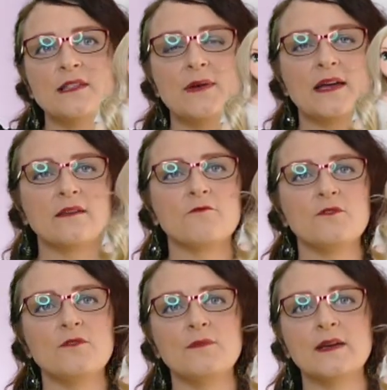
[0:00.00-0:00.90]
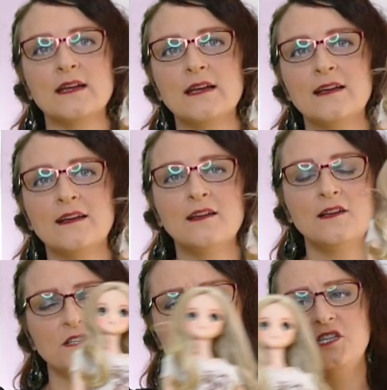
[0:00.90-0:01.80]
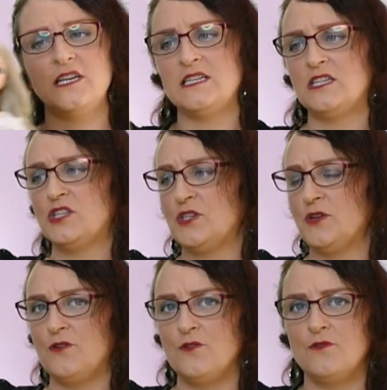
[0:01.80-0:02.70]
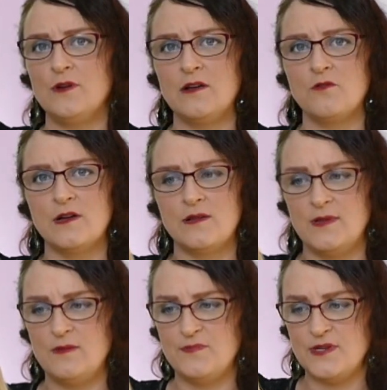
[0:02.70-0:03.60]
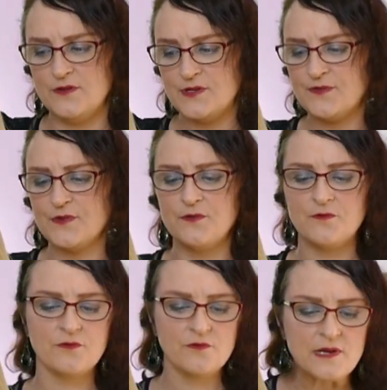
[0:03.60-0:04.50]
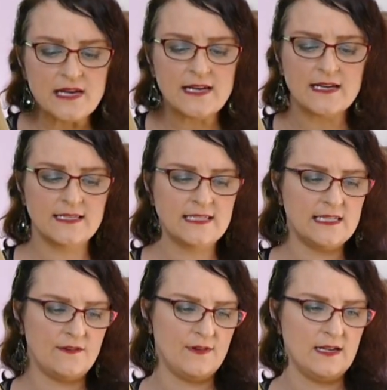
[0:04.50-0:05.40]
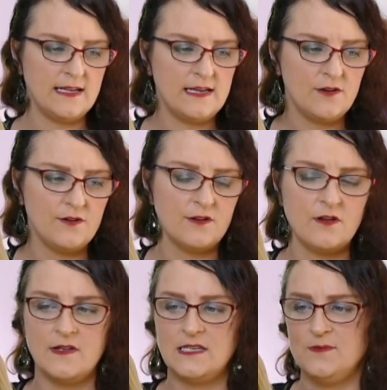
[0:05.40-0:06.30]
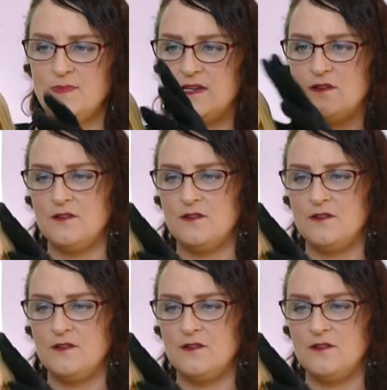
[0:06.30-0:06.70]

in the back of the room. She's so incredibly beautiful. Green is definitely going to be